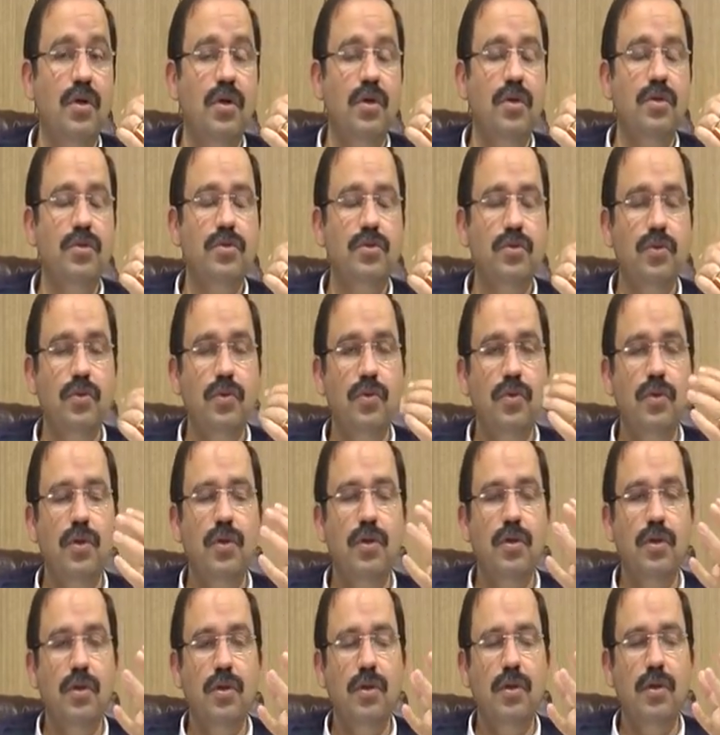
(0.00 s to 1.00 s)

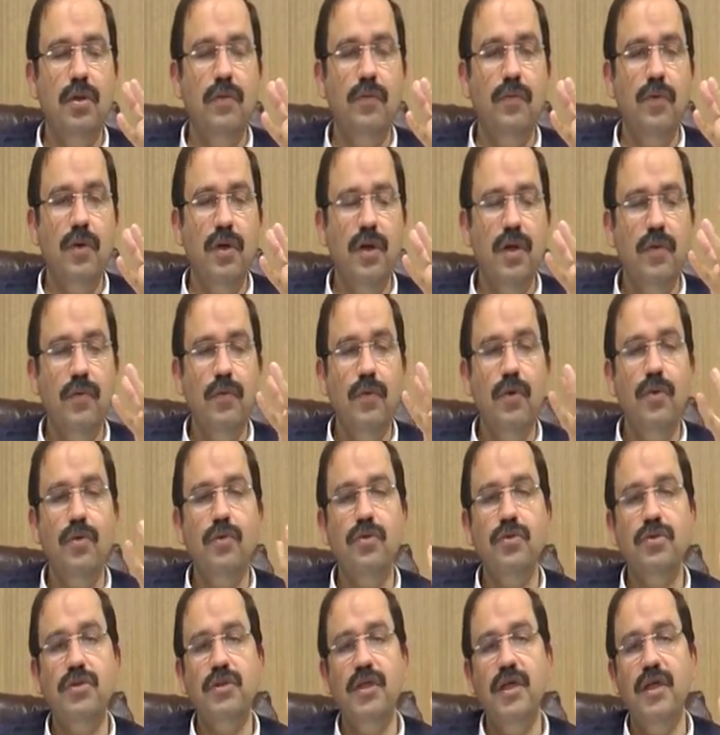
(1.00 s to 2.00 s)
So what I want
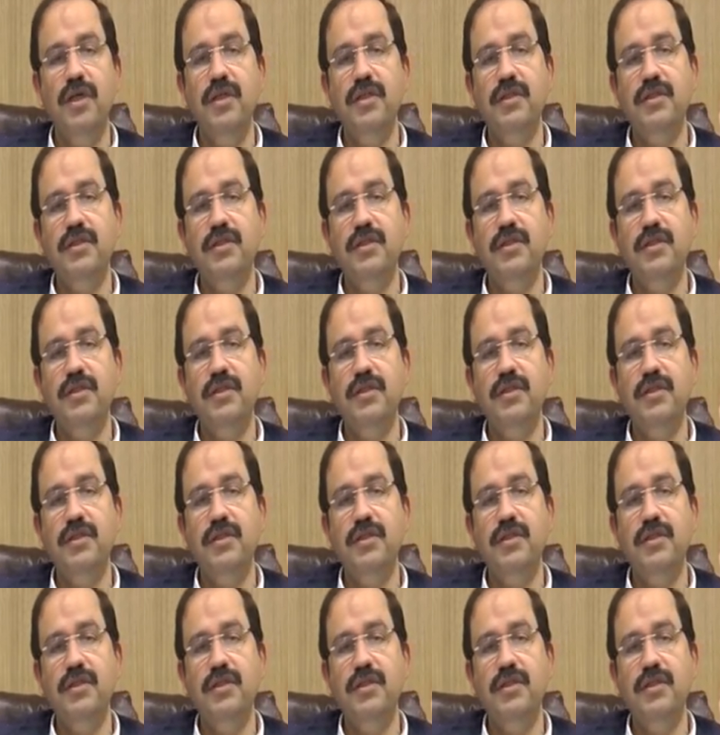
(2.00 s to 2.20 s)
to say